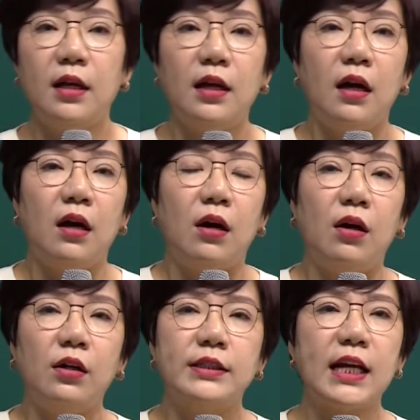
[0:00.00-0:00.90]
Before
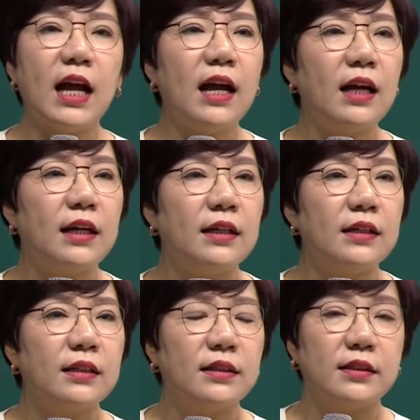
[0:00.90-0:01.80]
I joined
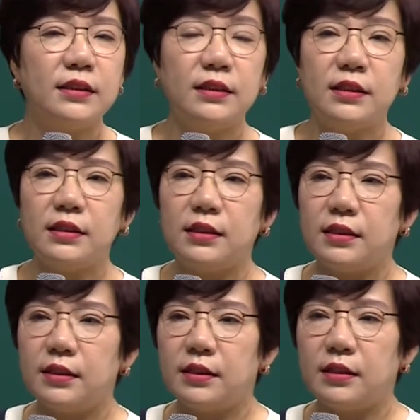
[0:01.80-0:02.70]
Atomy, I was
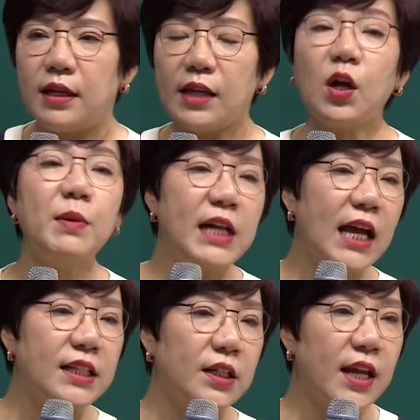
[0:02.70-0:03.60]
in sales and
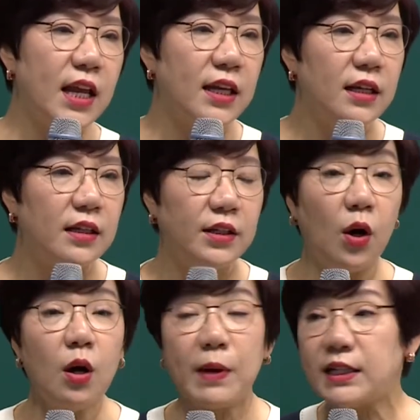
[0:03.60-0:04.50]
I was also
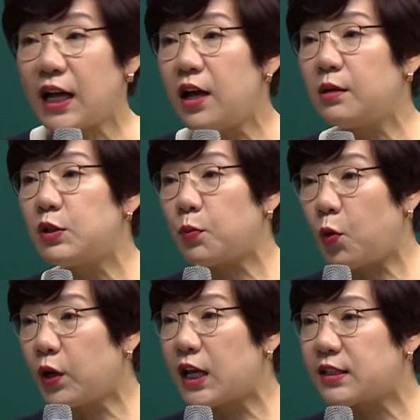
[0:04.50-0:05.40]
self-employed.
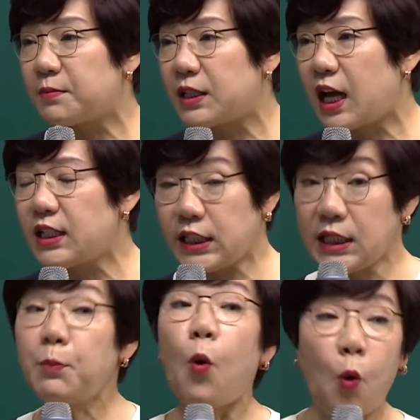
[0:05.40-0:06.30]
I
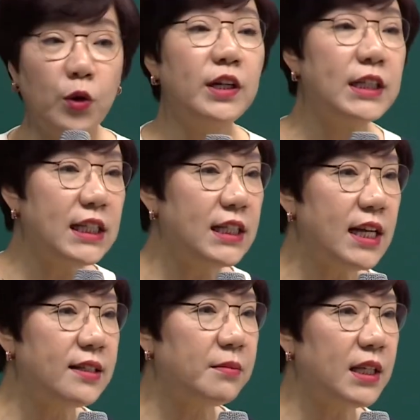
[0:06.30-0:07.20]
worked for about
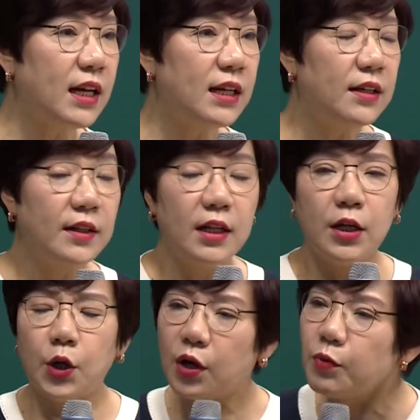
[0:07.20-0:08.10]
15
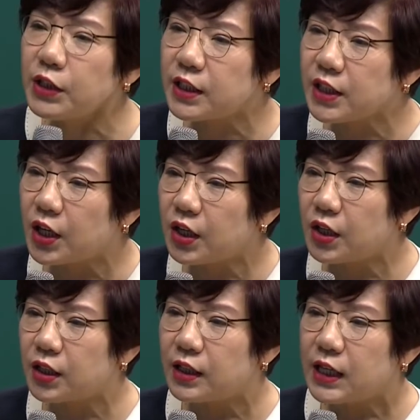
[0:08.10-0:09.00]
years. Do
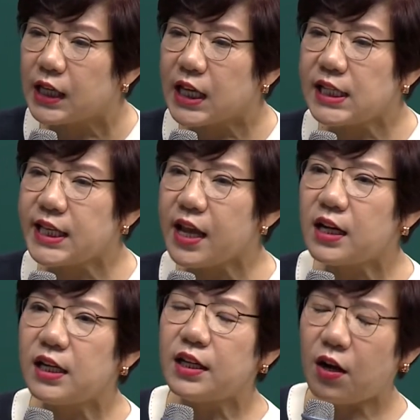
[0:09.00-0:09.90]
all of you live your
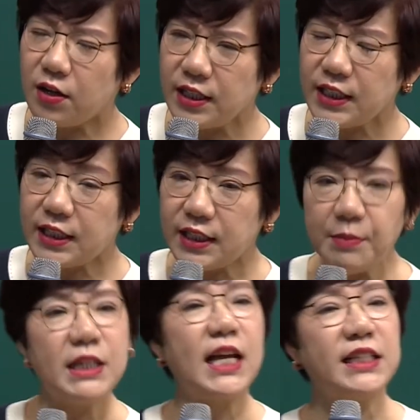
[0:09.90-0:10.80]
lives diligently?